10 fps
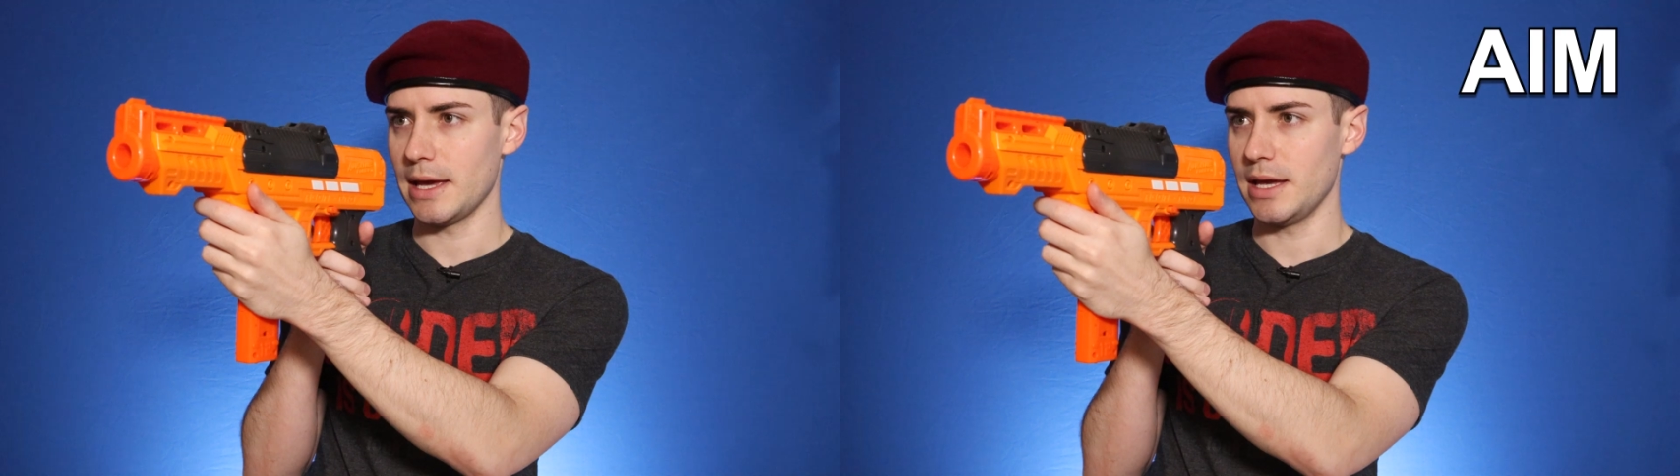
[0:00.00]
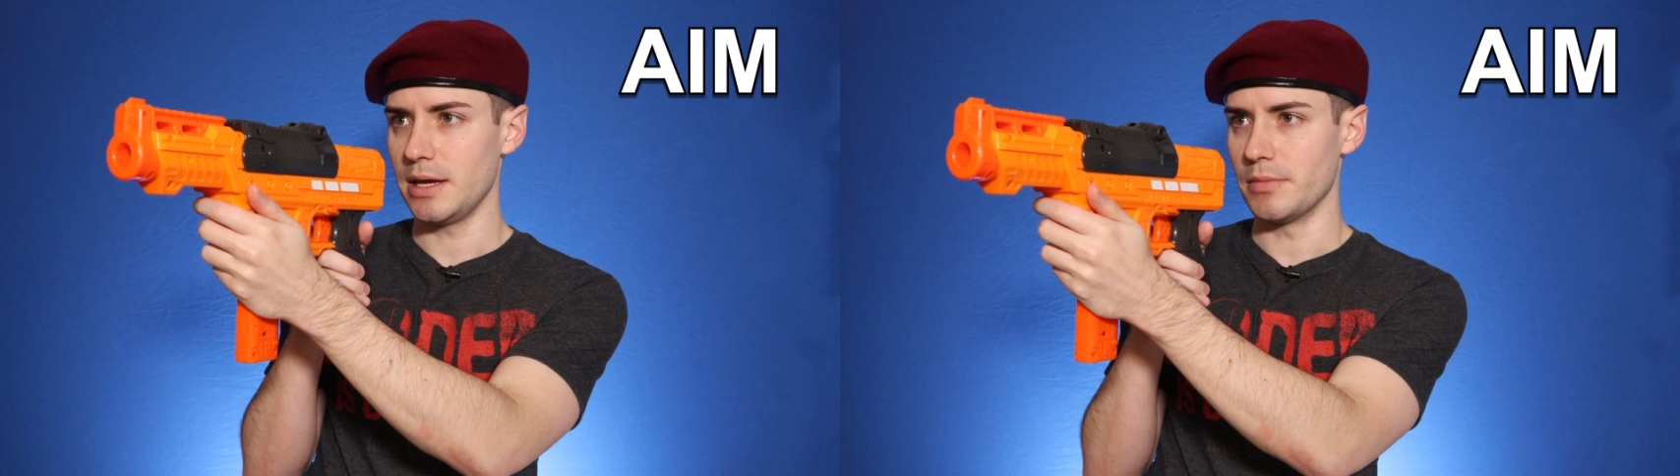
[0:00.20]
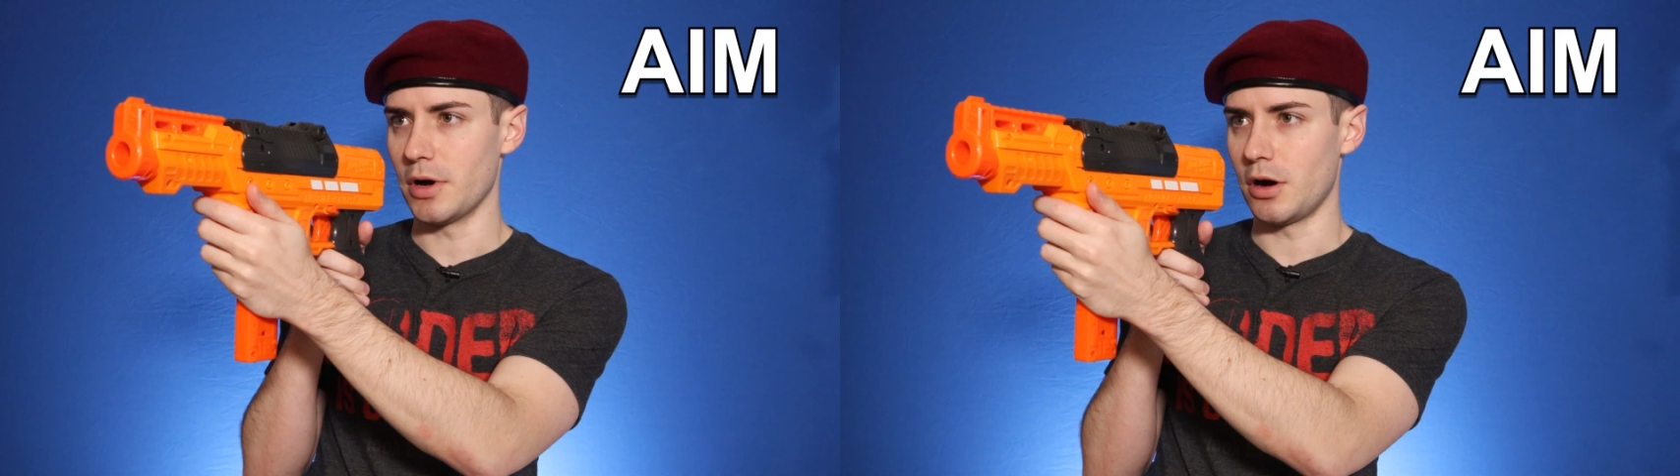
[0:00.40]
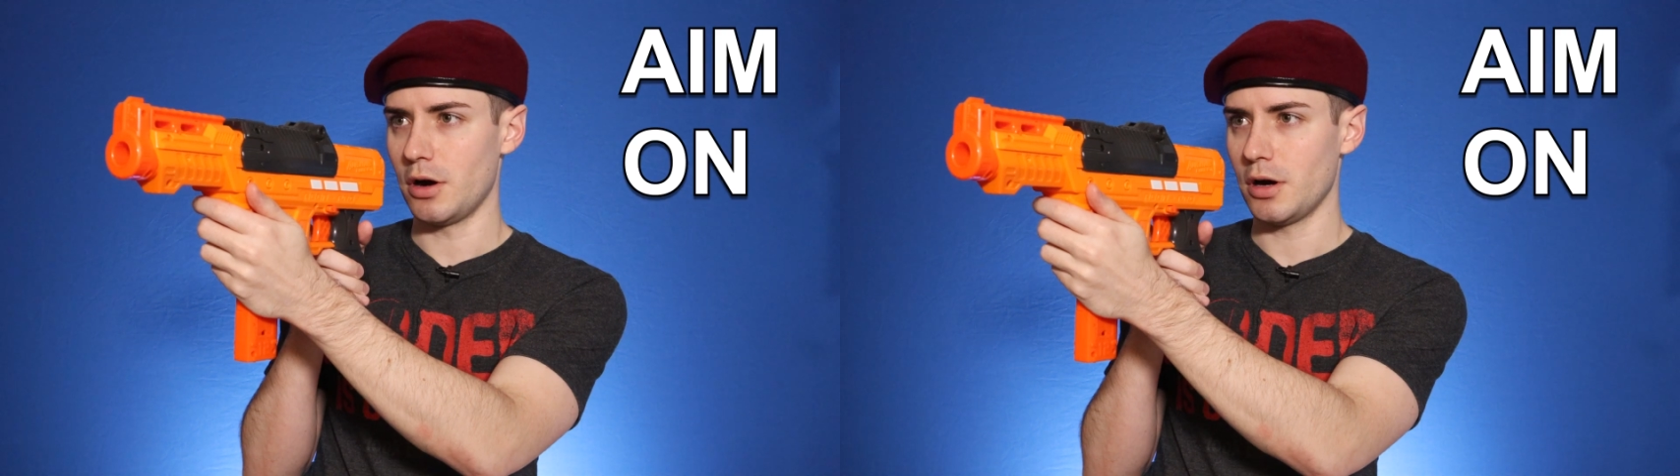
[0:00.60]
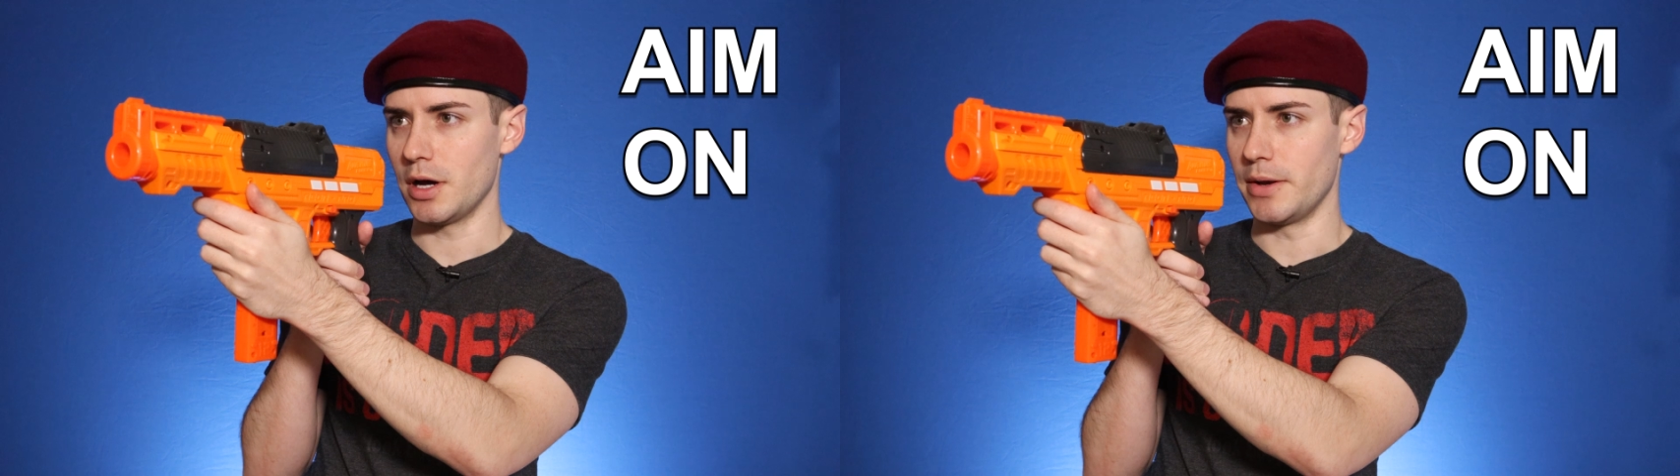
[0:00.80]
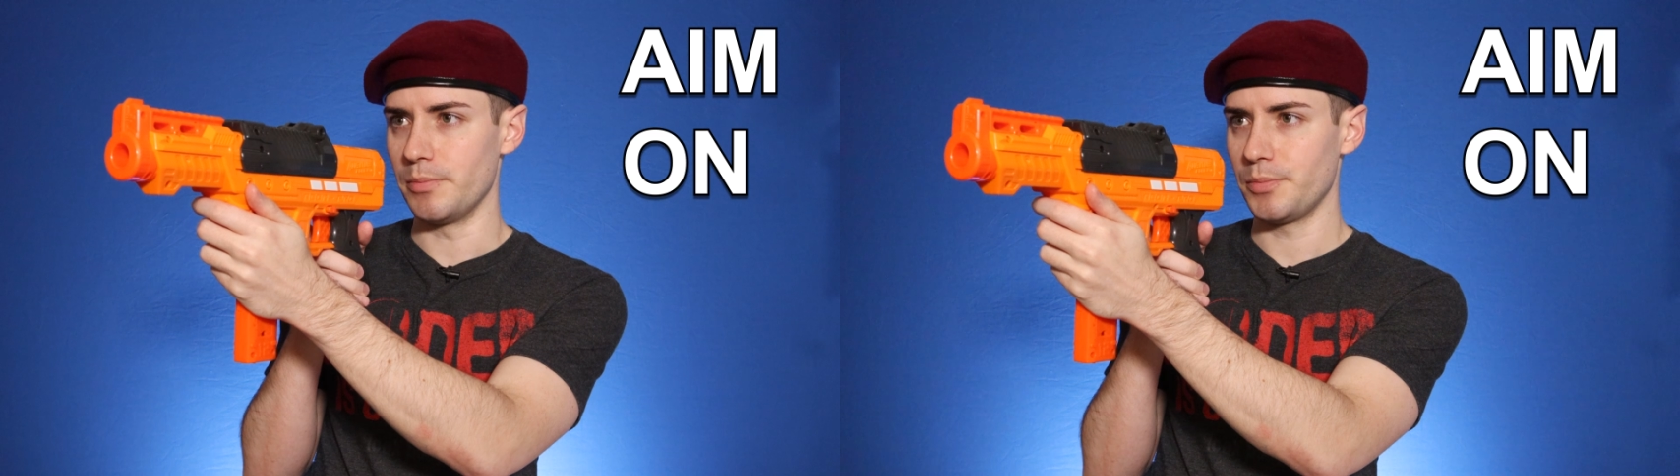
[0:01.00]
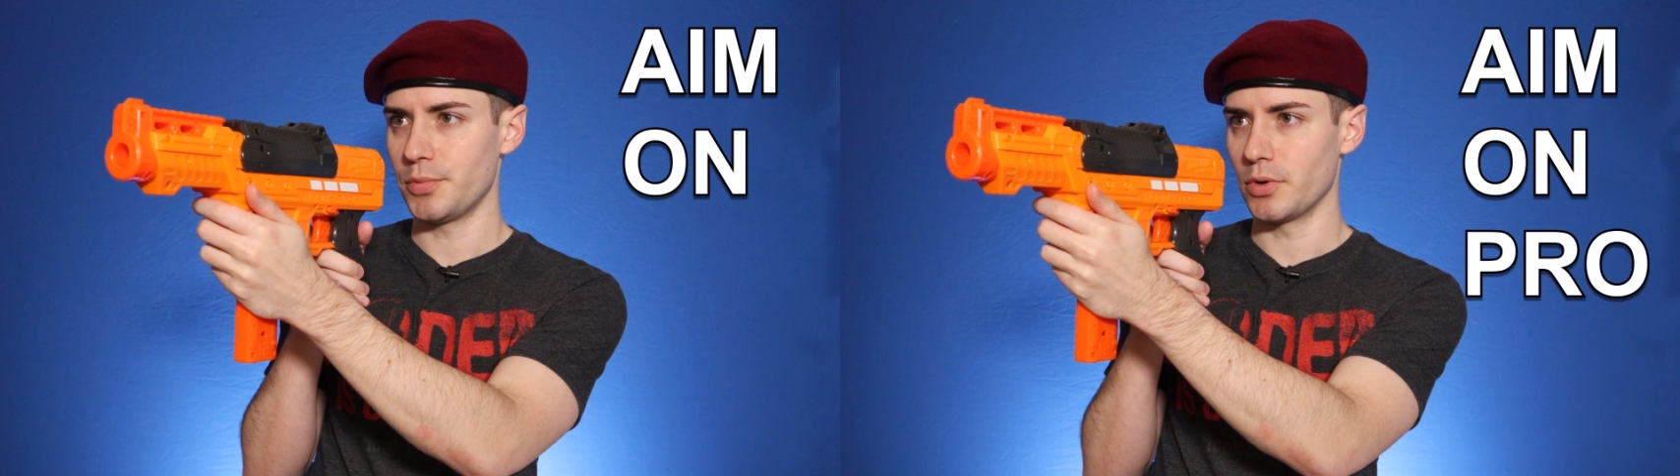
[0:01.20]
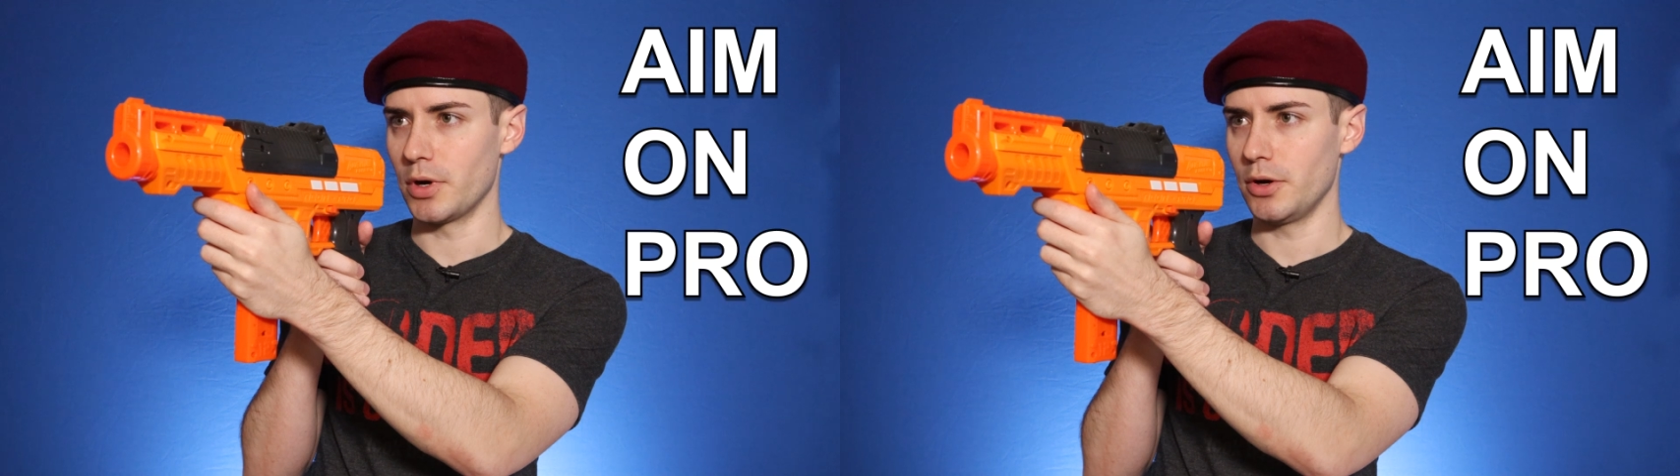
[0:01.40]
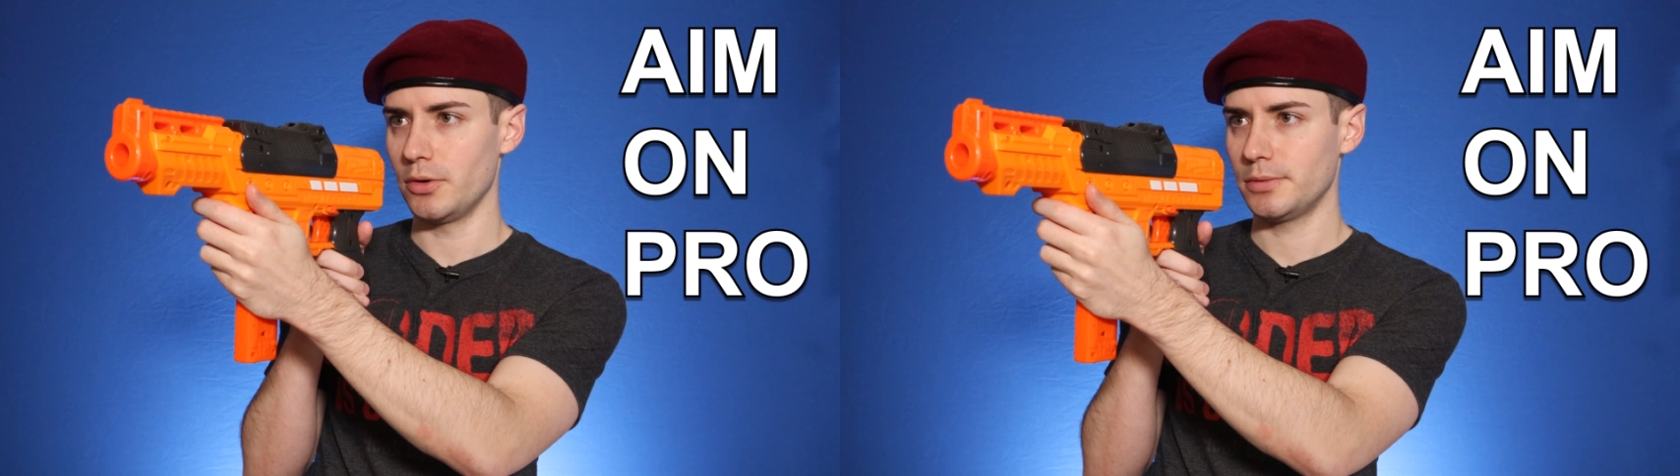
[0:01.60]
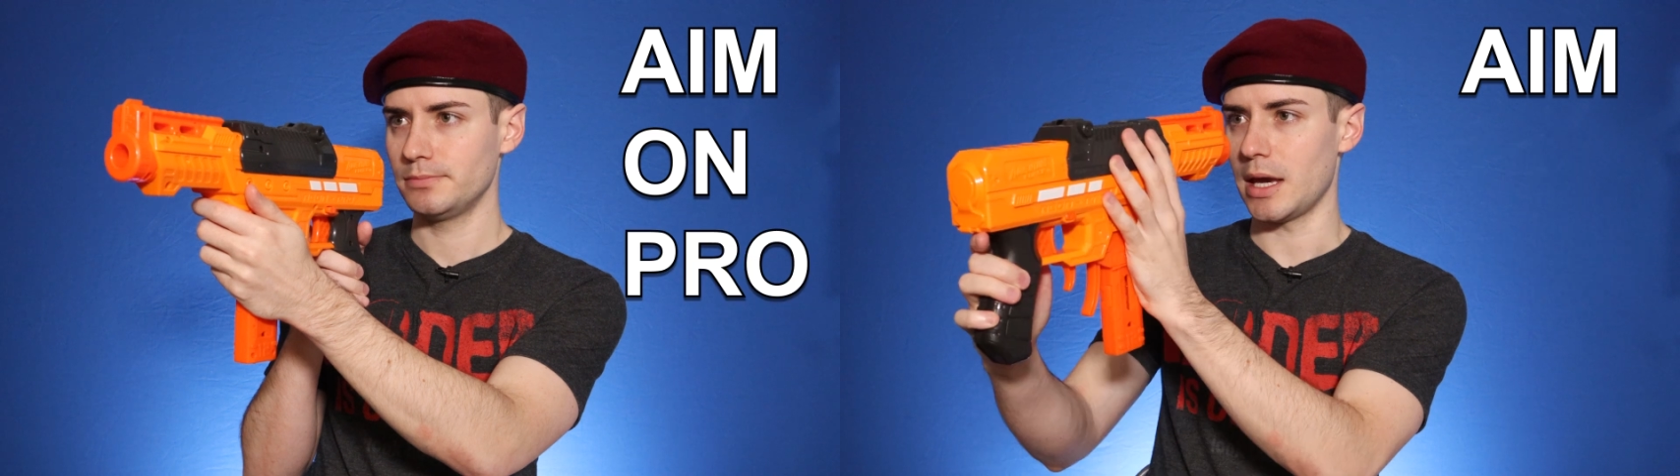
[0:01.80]
aim on
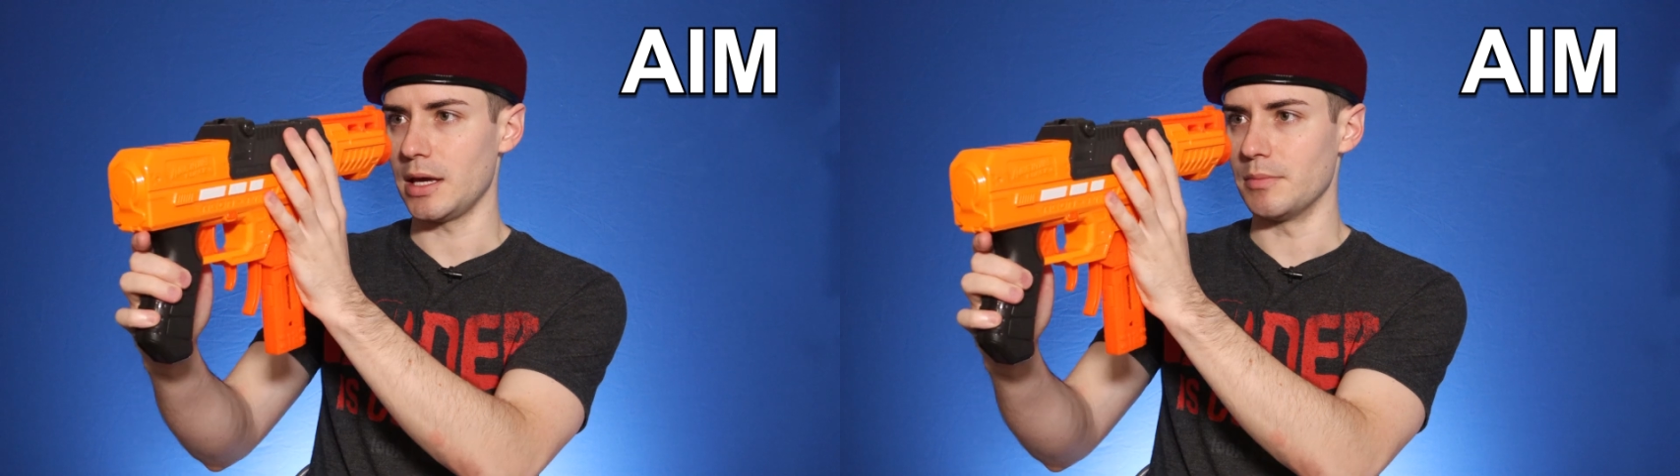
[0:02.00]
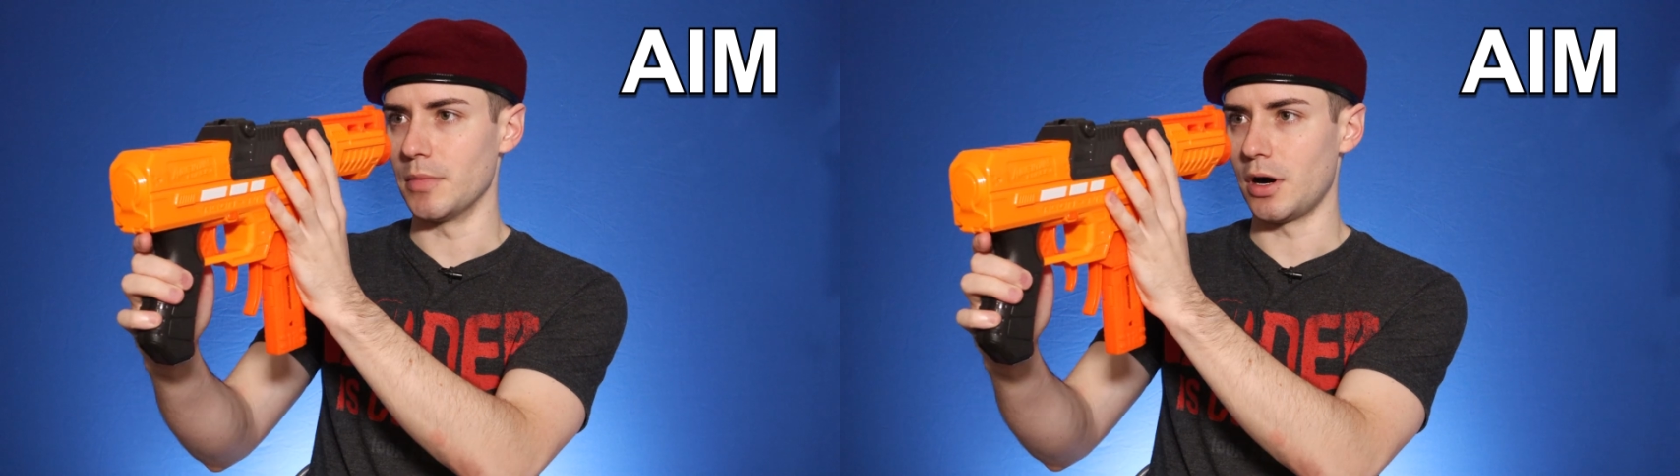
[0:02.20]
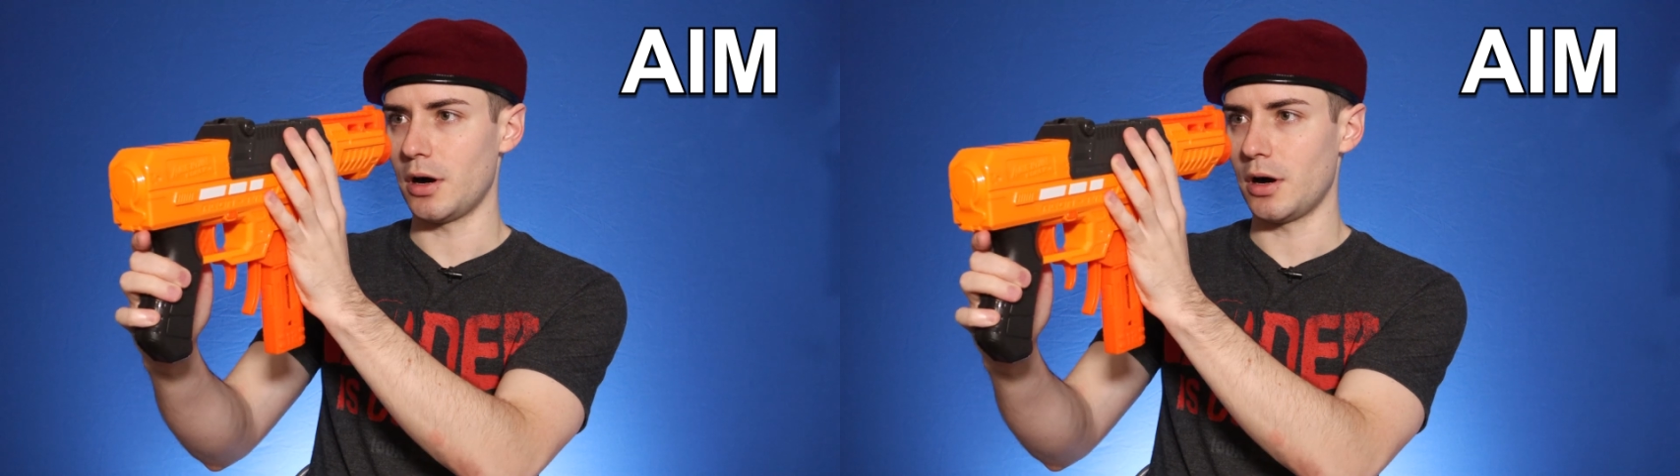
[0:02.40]
pro aim